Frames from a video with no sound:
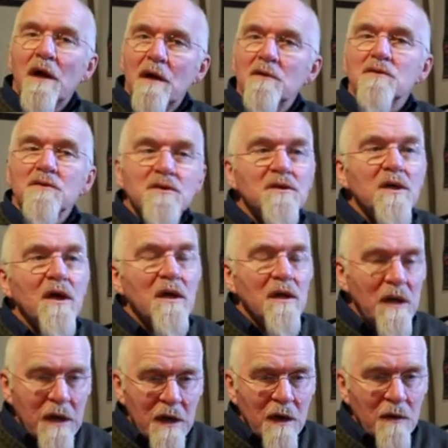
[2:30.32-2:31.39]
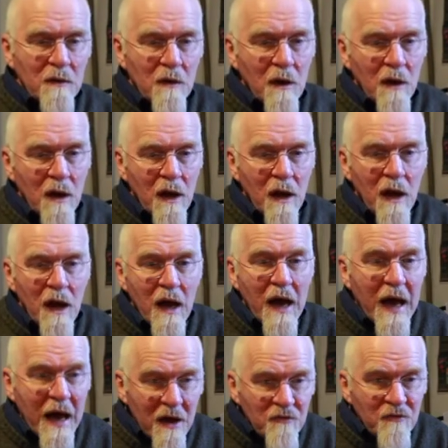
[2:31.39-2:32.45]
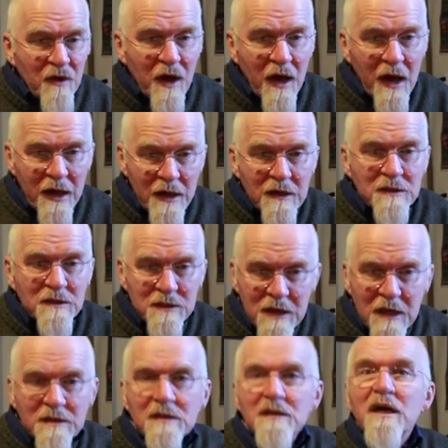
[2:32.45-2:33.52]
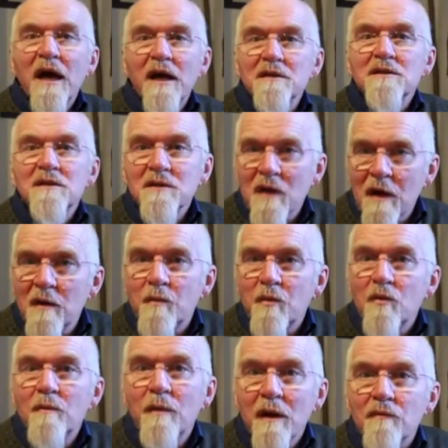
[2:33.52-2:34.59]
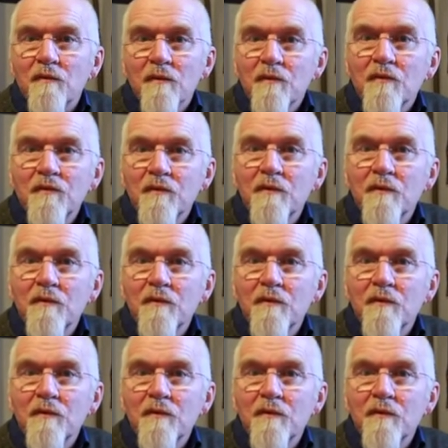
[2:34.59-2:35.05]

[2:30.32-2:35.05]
goes, Leo, have a steady and stable month.